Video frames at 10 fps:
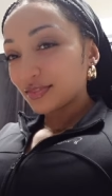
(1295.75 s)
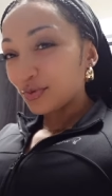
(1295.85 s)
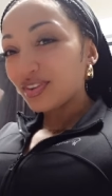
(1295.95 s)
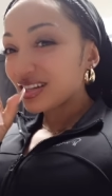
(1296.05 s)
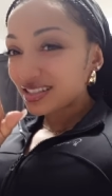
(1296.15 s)

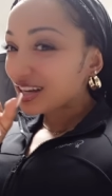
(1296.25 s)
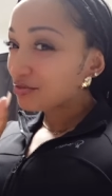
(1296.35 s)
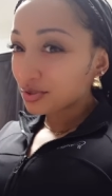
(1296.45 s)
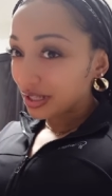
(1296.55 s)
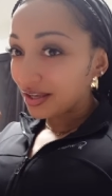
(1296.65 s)
Well, that's not
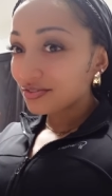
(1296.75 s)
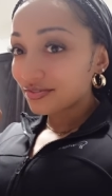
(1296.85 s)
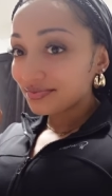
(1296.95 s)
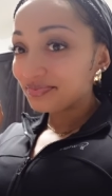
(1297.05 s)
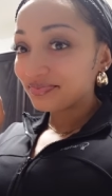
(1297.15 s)
real life,
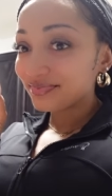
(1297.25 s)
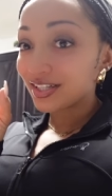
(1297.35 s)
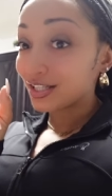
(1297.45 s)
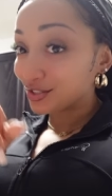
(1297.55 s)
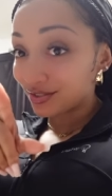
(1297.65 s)

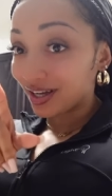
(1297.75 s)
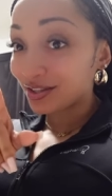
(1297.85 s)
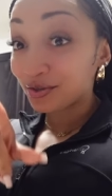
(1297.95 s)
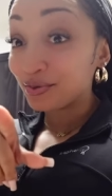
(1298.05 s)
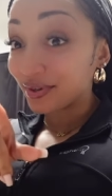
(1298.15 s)
unless you got
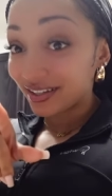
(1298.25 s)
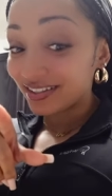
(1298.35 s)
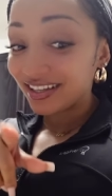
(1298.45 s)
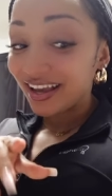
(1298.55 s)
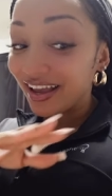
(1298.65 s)
the coin